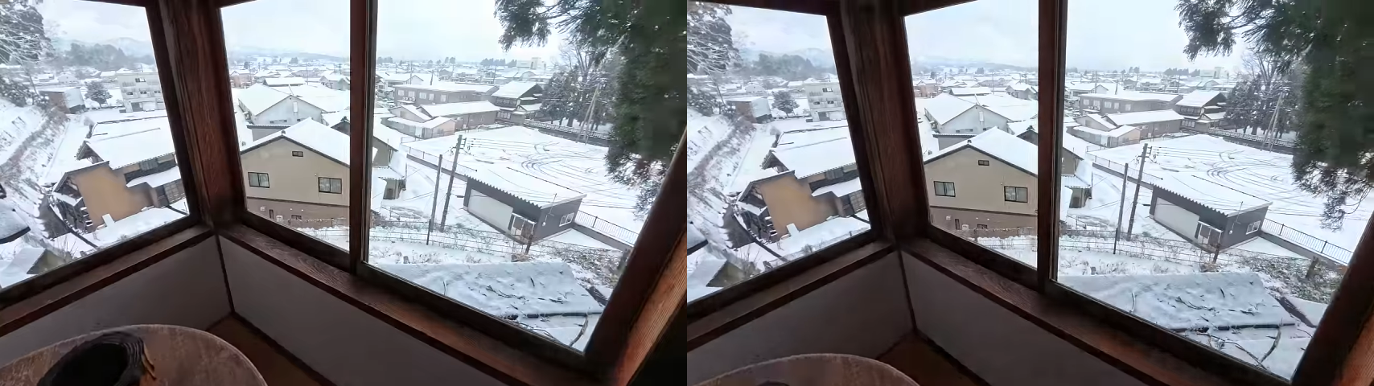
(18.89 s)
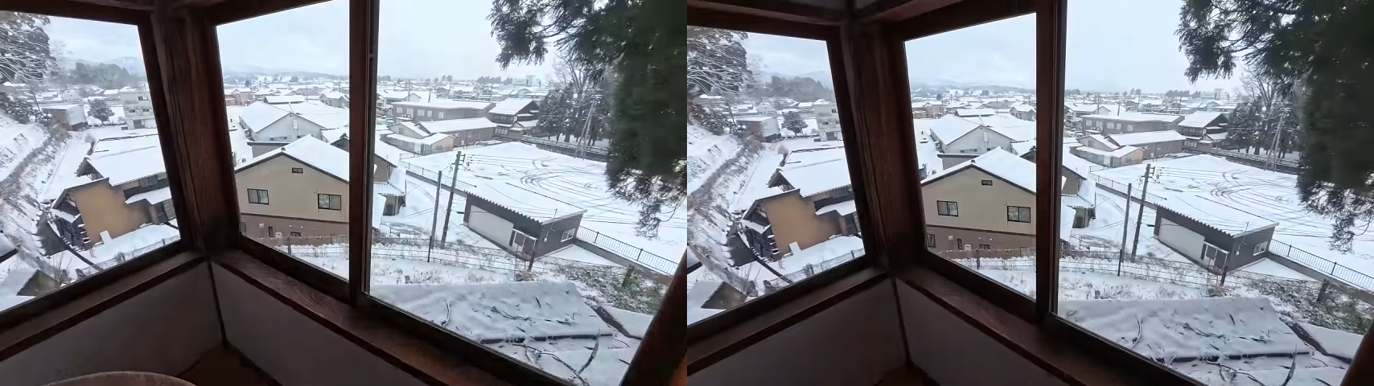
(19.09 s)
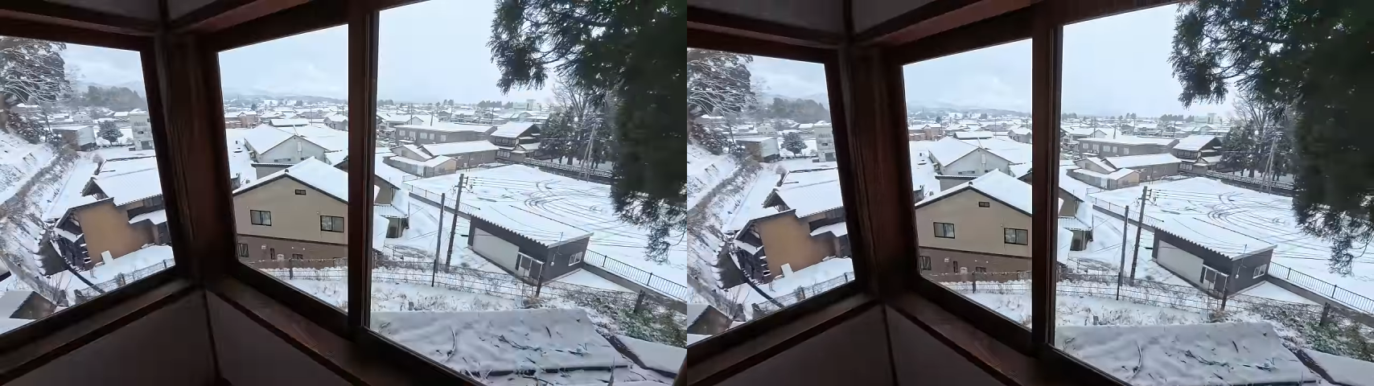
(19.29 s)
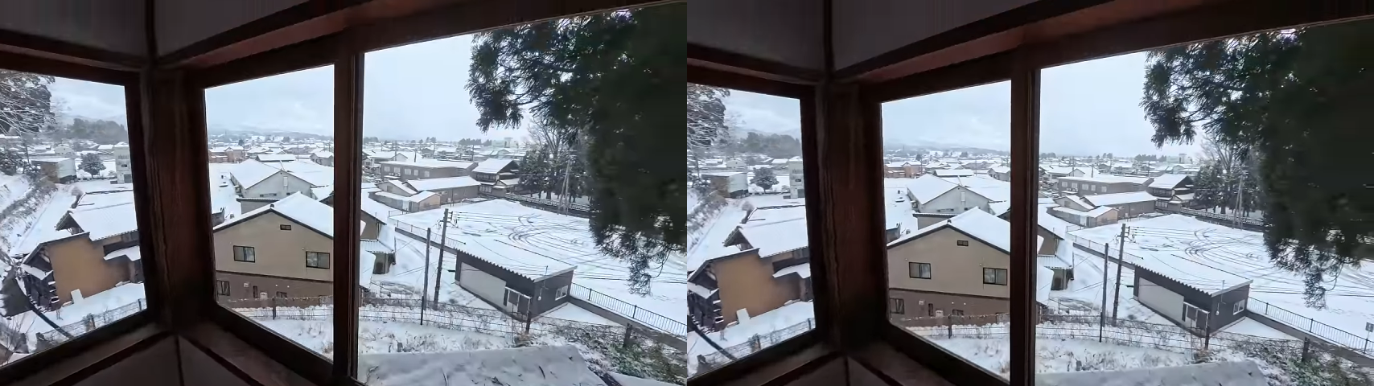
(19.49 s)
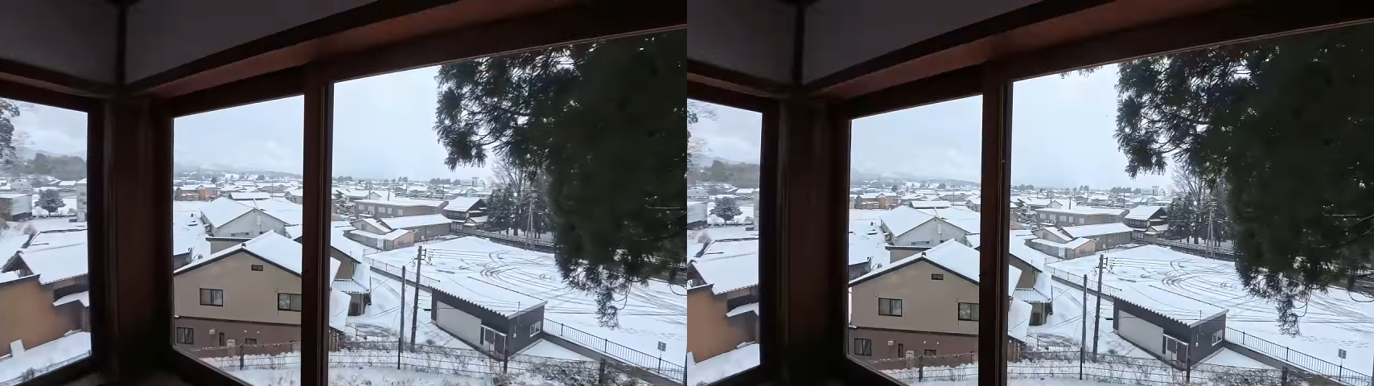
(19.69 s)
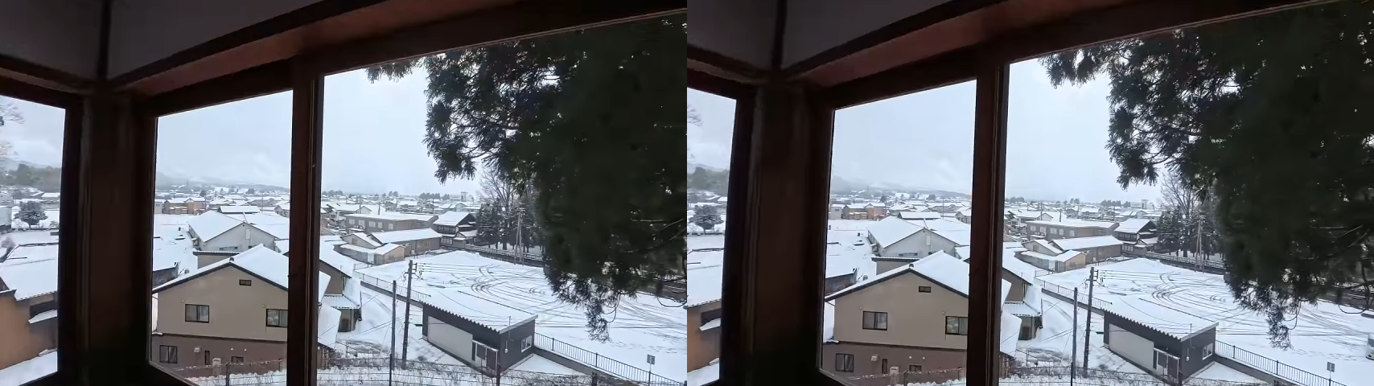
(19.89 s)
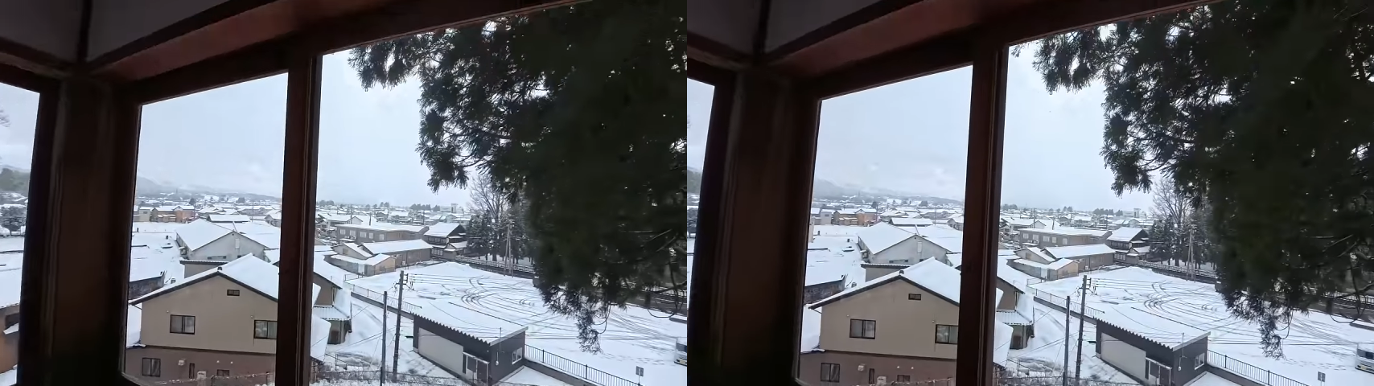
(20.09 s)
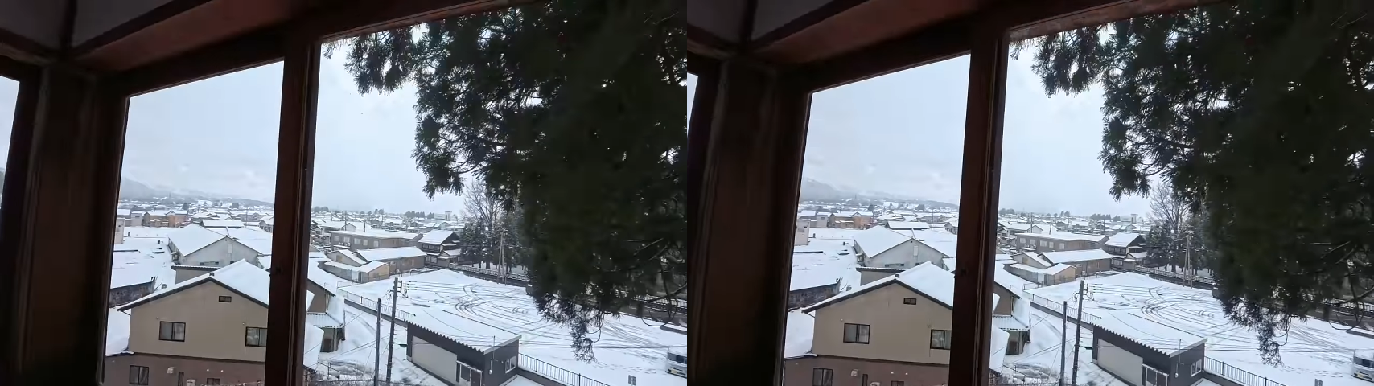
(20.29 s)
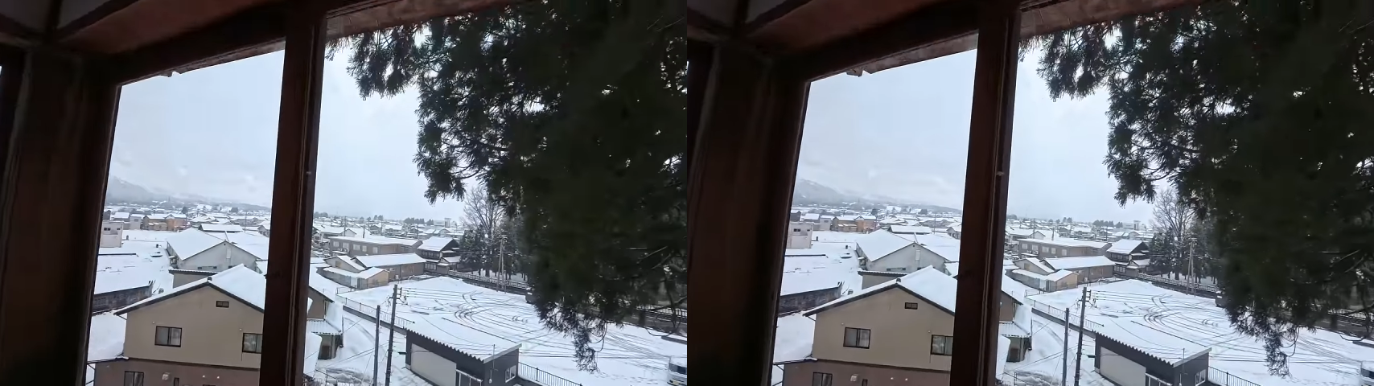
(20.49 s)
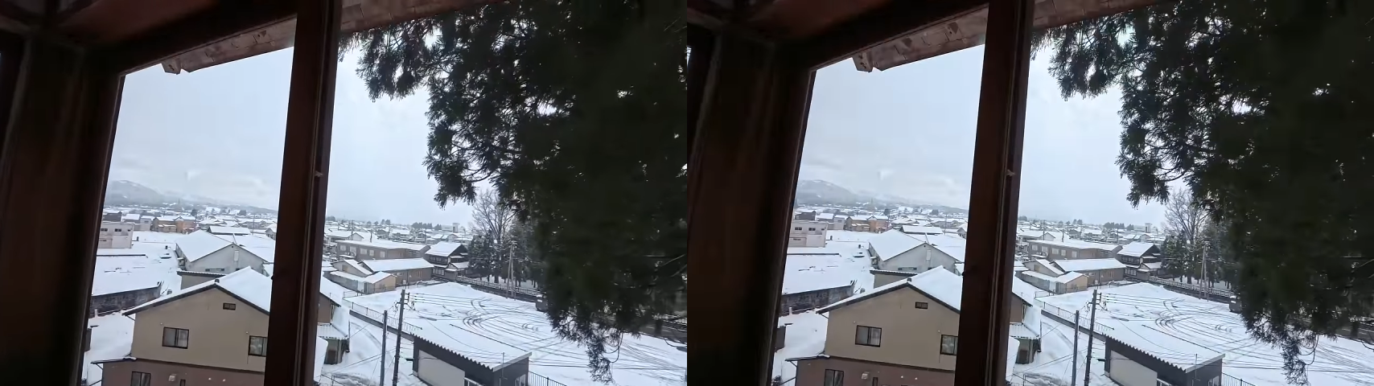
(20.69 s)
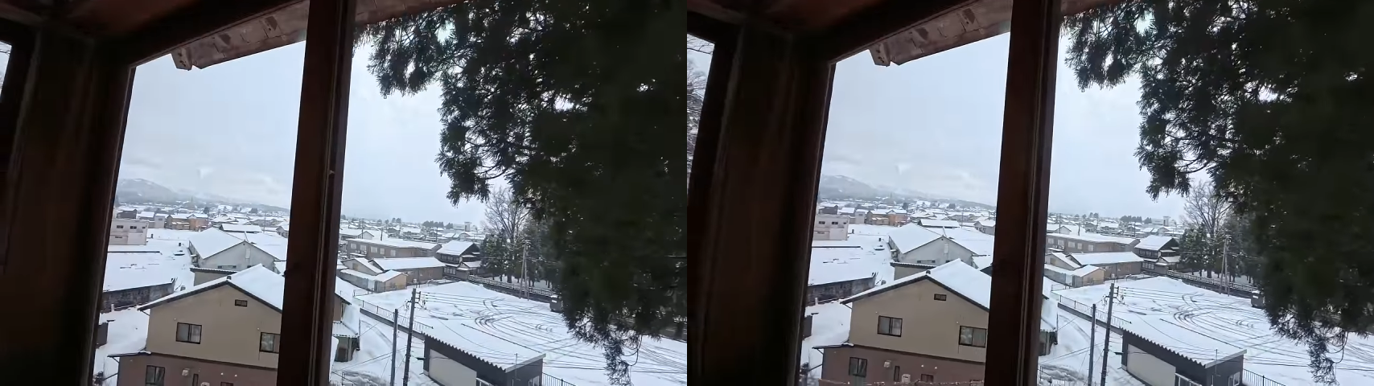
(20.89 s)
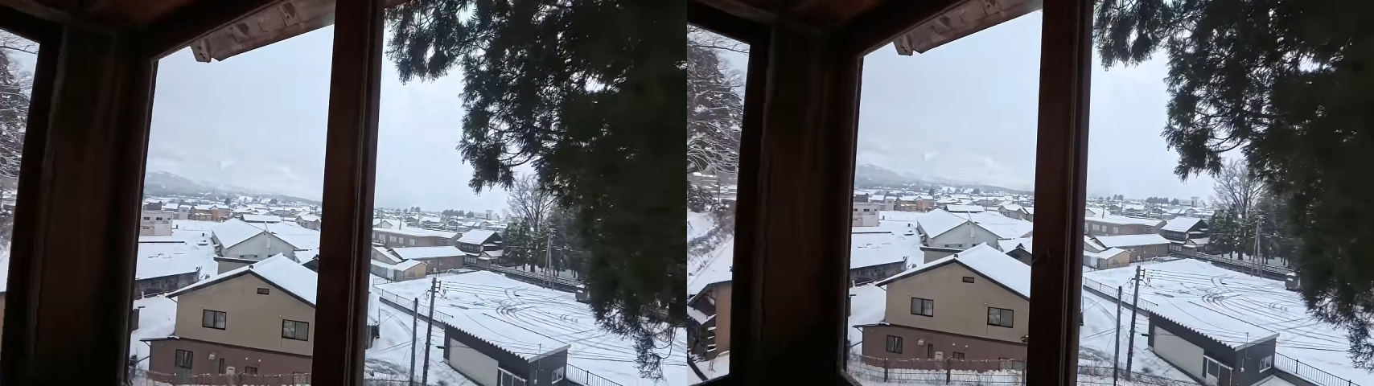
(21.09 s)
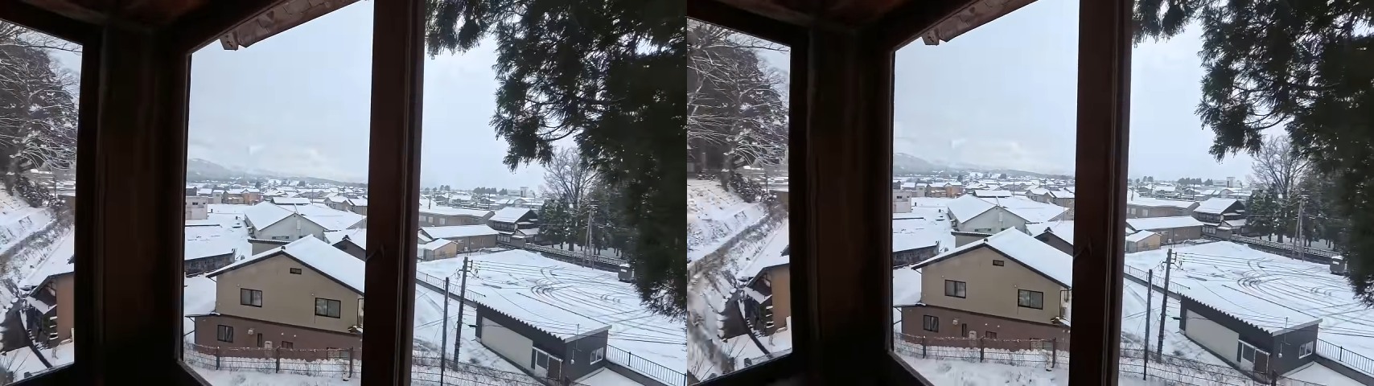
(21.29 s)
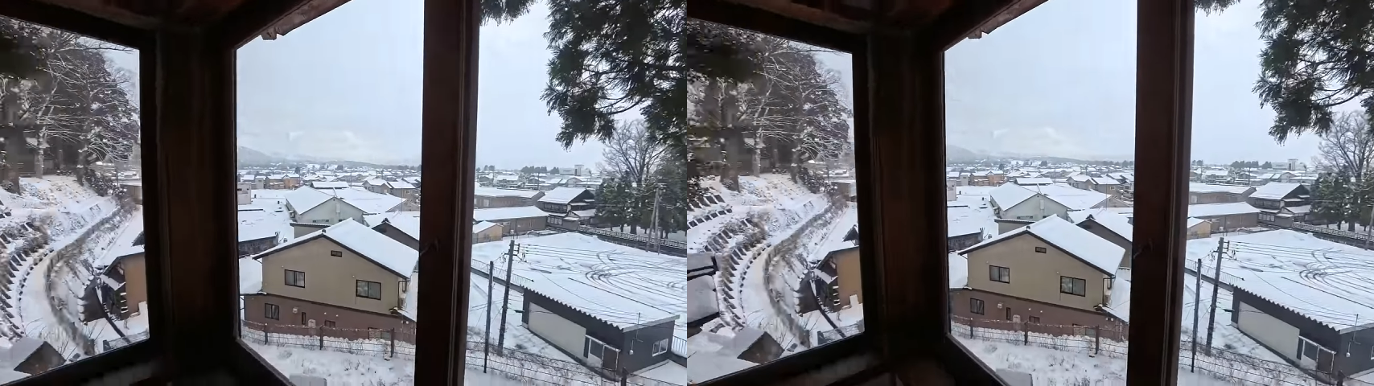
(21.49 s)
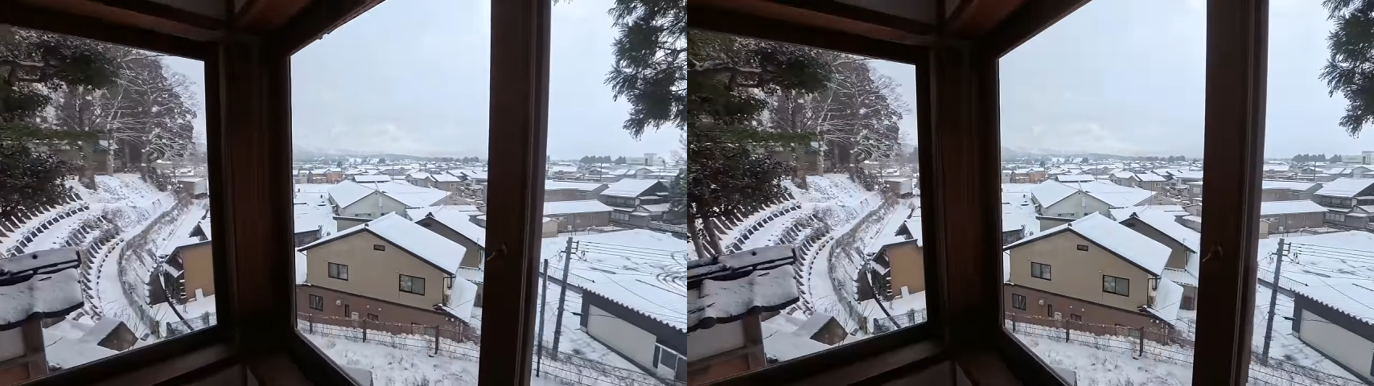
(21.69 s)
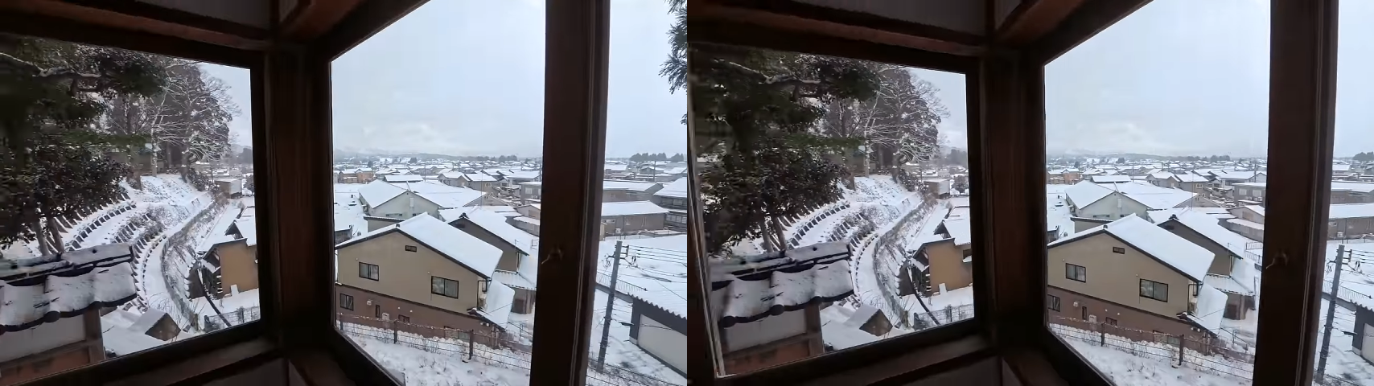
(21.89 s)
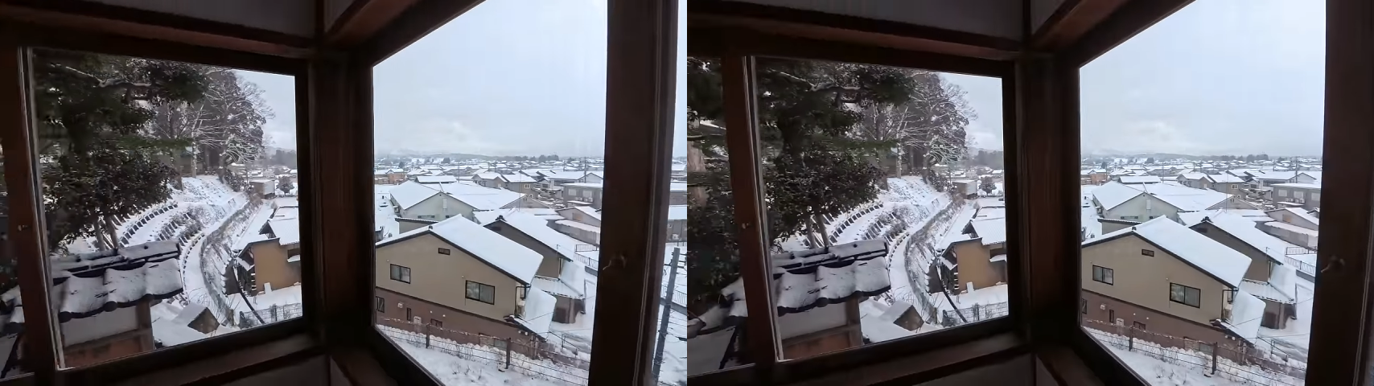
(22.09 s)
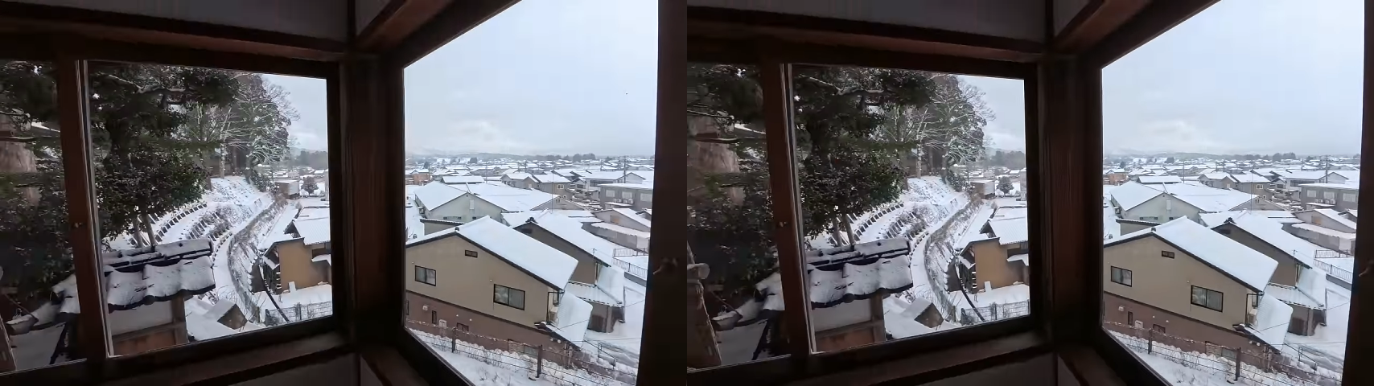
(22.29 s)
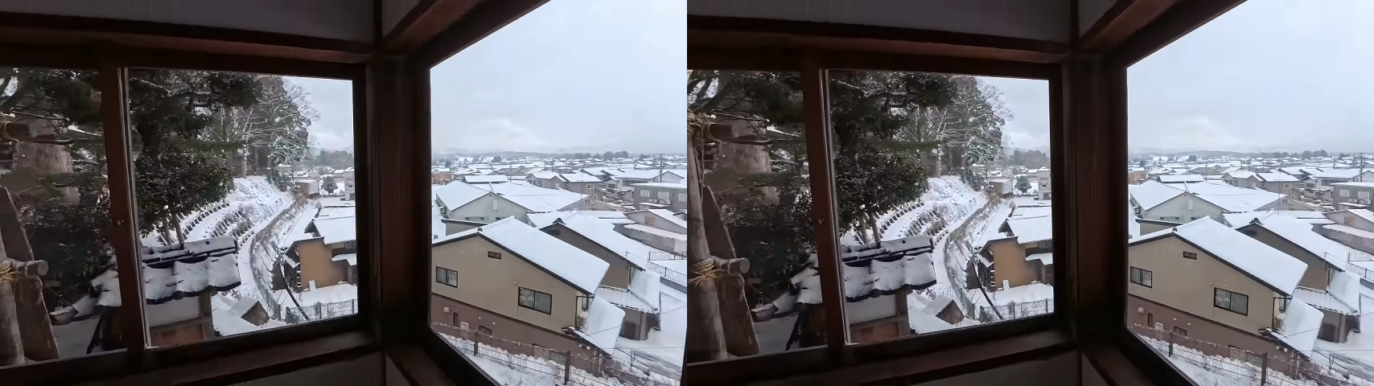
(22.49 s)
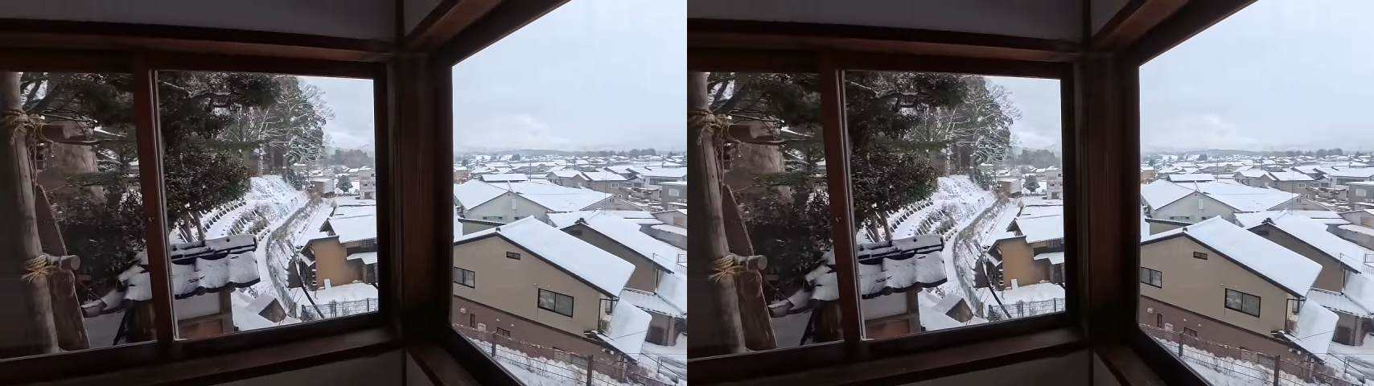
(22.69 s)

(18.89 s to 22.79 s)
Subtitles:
Nobody's mouth can be seen.